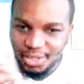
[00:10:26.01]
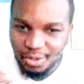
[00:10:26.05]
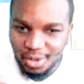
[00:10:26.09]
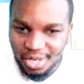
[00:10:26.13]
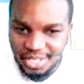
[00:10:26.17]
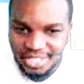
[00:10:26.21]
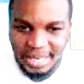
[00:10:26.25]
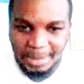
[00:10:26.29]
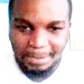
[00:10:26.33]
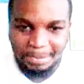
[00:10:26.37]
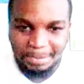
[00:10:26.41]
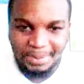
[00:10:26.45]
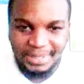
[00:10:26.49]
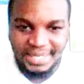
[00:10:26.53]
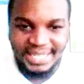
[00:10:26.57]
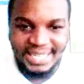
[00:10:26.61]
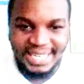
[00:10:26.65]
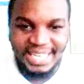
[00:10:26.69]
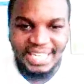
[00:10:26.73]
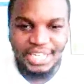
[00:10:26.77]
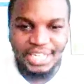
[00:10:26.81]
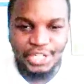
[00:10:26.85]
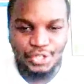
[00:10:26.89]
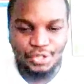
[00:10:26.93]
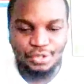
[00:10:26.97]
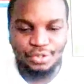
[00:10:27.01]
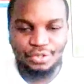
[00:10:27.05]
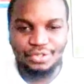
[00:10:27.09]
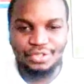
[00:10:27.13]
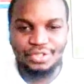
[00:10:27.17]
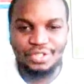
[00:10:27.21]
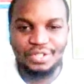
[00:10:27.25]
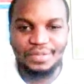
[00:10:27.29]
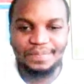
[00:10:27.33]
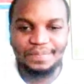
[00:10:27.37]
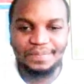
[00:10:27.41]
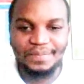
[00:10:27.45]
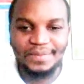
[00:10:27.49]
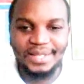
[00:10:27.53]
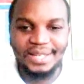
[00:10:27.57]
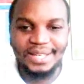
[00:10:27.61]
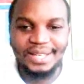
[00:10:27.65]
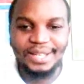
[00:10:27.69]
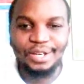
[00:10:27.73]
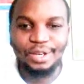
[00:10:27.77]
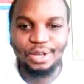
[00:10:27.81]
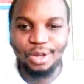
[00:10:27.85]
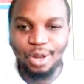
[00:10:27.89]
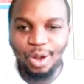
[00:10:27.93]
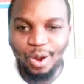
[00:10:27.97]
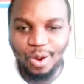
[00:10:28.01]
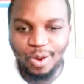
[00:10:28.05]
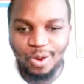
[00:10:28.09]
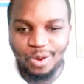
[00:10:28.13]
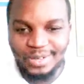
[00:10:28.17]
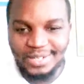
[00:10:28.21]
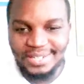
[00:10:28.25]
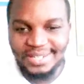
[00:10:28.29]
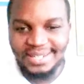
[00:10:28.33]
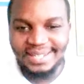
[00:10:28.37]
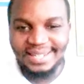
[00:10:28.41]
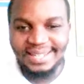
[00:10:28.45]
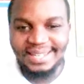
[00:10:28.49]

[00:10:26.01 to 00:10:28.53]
your supplications, Lord,